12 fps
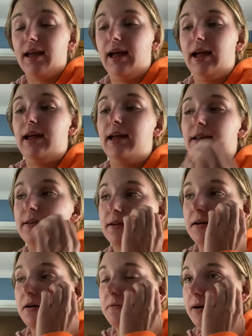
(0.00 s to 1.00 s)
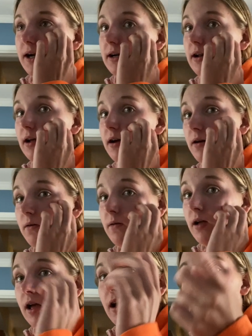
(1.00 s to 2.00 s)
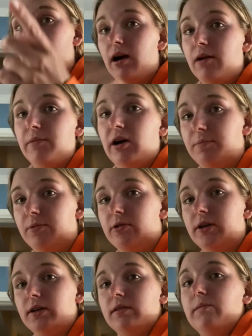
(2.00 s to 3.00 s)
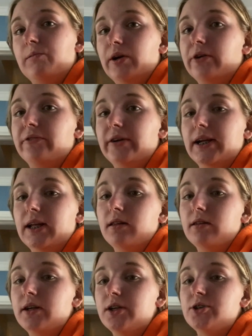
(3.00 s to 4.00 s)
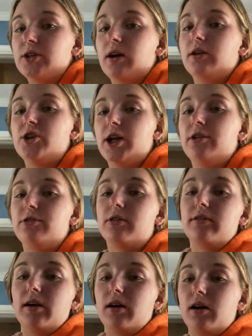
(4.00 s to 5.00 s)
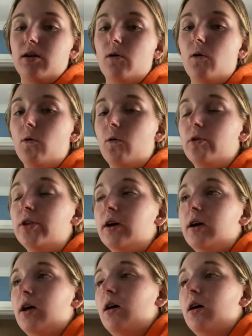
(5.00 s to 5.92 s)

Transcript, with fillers: and uh, right now I'm uploading some work for English. I changed because I got cold.